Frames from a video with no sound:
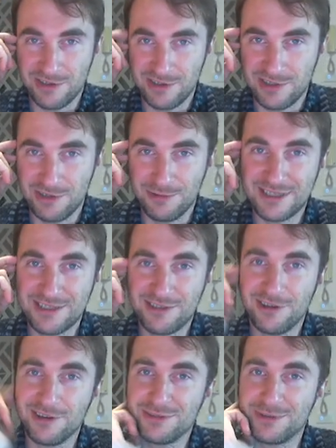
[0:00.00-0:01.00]
So it
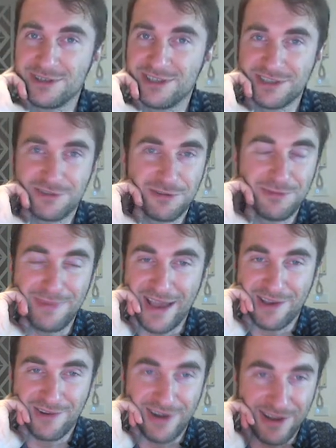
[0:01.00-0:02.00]
starts with just her
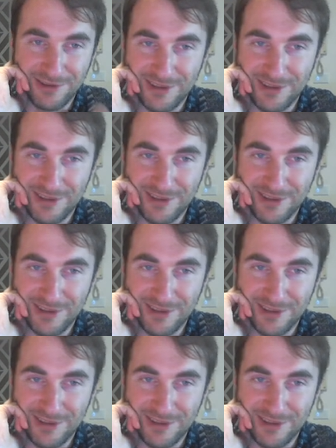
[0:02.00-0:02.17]
background.